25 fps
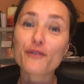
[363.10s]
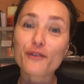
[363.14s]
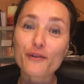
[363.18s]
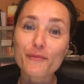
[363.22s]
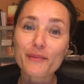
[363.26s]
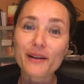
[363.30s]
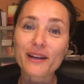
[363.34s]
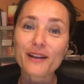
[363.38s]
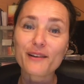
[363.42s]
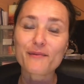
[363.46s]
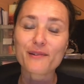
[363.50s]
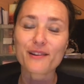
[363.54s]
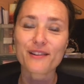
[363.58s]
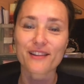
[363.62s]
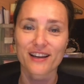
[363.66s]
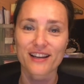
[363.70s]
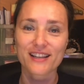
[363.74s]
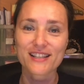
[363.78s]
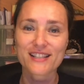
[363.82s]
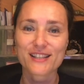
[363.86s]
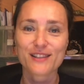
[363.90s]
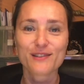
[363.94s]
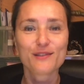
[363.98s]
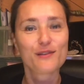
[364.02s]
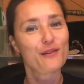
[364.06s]
for being with
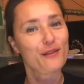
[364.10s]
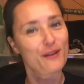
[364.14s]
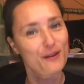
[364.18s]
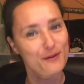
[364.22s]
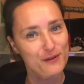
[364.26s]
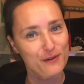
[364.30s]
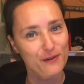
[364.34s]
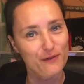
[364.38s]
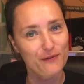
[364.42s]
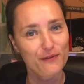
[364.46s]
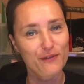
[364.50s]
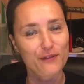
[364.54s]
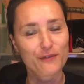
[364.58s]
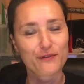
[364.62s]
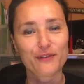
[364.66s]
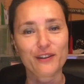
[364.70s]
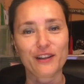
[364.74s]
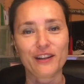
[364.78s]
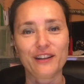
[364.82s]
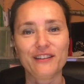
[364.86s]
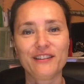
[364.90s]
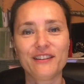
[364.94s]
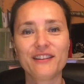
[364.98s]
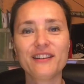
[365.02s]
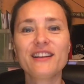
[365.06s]
us in
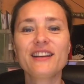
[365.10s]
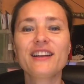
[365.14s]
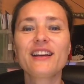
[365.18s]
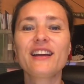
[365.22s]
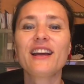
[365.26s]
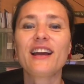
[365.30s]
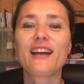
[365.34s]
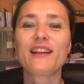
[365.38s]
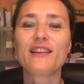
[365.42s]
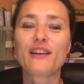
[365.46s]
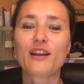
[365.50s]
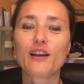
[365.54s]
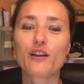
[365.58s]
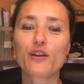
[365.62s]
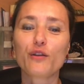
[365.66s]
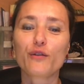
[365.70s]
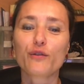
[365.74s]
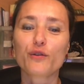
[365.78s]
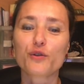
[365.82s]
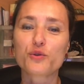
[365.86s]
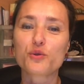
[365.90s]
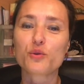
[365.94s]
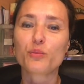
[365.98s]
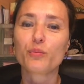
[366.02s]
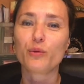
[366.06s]
2015, and thank you
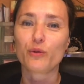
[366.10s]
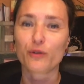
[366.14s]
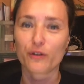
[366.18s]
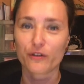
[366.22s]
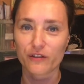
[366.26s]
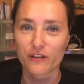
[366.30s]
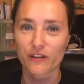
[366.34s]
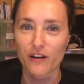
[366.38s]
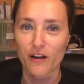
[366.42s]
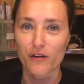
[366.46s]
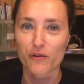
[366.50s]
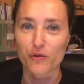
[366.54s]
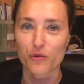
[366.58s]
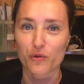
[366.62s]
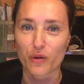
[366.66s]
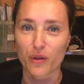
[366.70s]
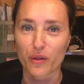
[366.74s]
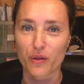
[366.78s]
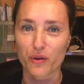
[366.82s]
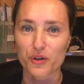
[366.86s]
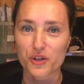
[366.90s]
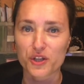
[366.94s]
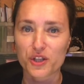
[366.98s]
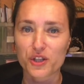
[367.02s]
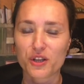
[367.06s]
for supporting our
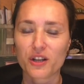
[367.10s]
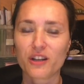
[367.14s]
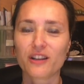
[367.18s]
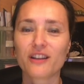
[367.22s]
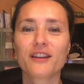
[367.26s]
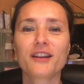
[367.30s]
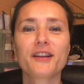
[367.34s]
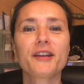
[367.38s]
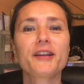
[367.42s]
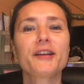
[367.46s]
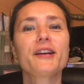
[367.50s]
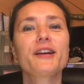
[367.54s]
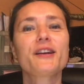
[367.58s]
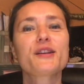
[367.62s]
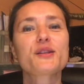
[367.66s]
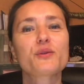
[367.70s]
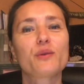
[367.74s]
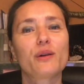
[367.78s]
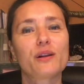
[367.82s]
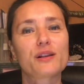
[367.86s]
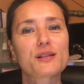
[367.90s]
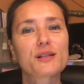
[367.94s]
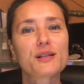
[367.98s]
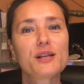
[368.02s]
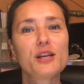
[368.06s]
authors. So
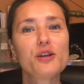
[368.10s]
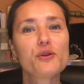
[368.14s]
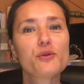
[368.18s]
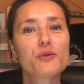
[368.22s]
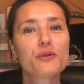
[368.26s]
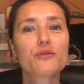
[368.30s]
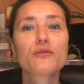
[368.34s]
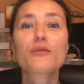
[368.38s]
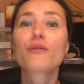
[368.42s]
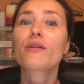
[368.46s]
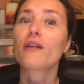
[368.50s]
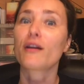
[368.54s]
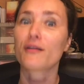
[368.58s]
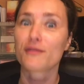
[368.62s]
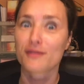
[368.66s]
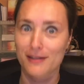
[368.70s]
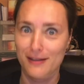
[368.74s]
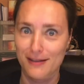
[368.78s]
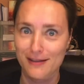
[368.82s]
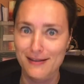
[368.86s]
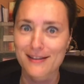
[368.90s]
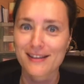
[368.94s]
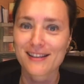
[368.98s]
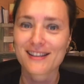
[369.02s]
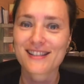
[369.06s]
I'll see you in
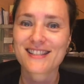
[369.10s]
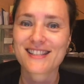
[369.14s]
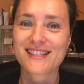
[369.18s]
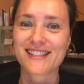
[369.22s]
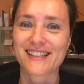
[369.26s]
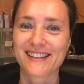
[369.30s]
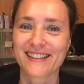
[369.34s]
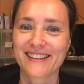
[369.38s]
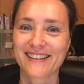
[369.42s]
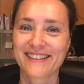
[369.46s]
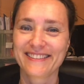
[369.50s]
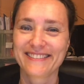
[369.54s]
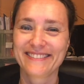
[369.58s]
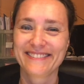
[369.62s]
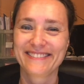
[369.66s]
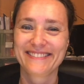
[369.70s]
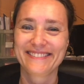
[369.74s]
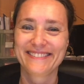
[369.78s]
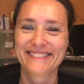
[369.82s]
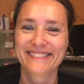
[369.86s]
2016.